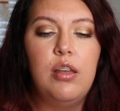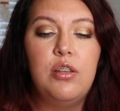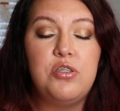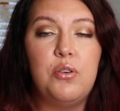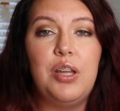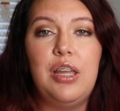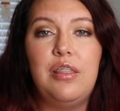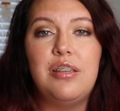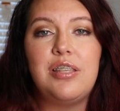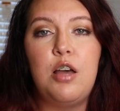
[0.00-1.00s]
So again,
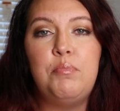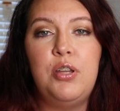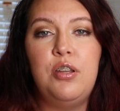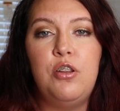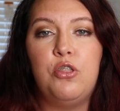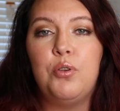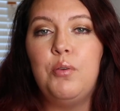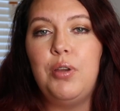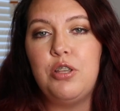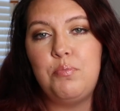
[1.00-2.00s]
this happened 3
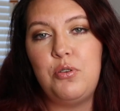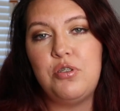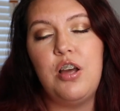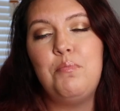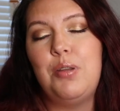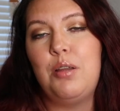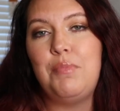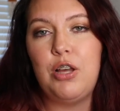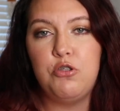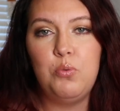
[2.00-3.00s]
weeks post-op, and I'm
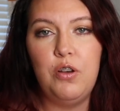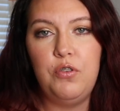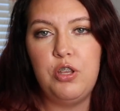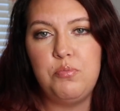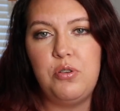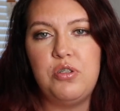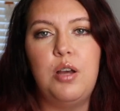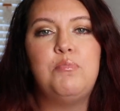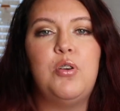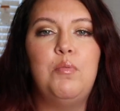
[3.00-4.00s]
now 12 weeks
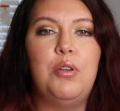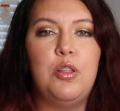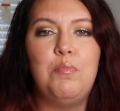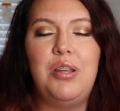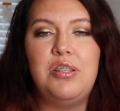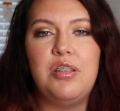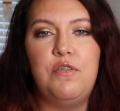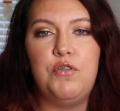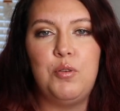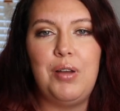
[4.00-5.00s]
post-op, so I've been on the
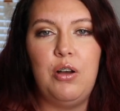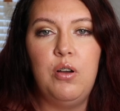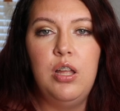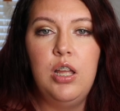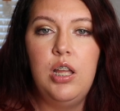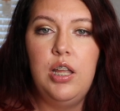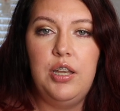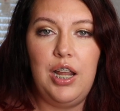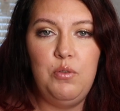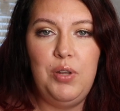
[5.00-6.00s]
medicine for about
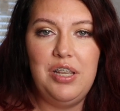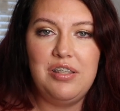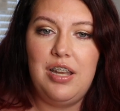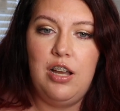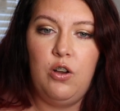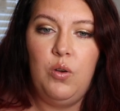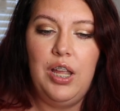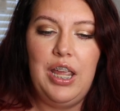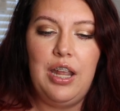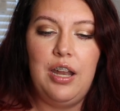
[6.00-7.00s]
9 weeks now,
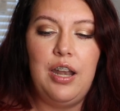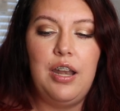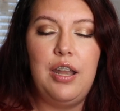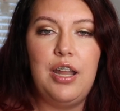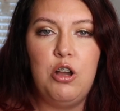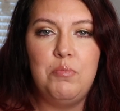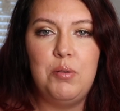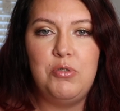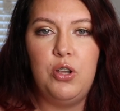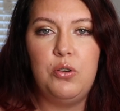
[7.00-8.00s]
and now I'm
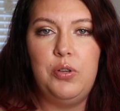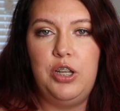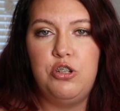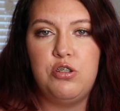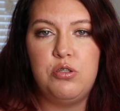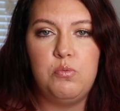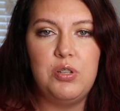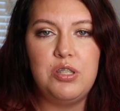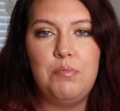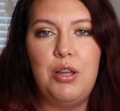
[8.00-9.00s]
up to going just
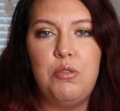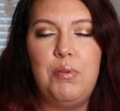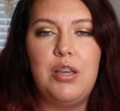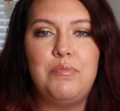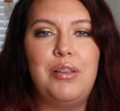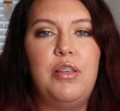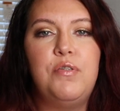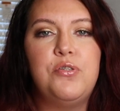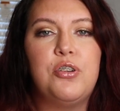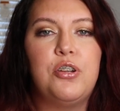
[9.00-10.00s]
once a month because my
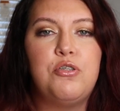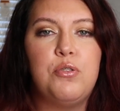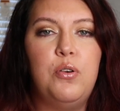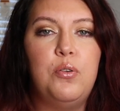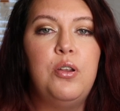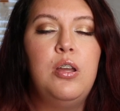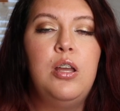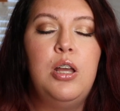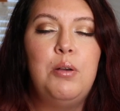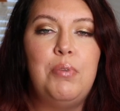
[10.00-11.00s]
levels are controlled,
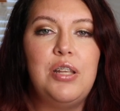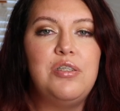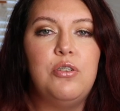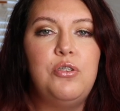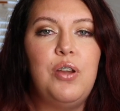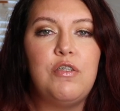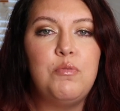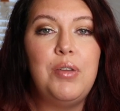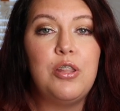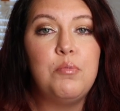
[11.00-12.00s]
but I still do have to
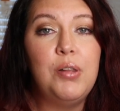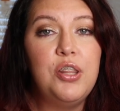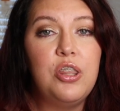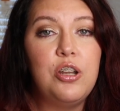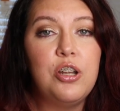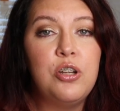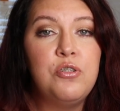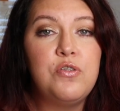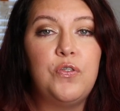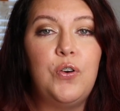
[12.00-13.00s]
be on the blood
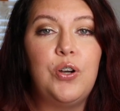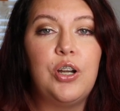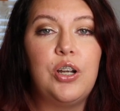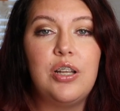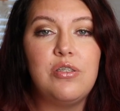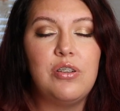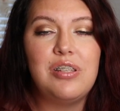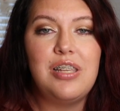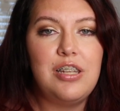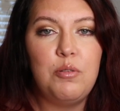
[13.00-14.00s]
thinners for as long
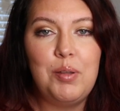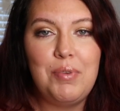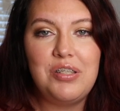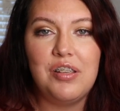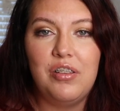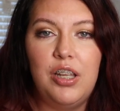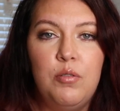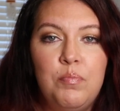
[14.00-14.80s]
as they tell me, basically.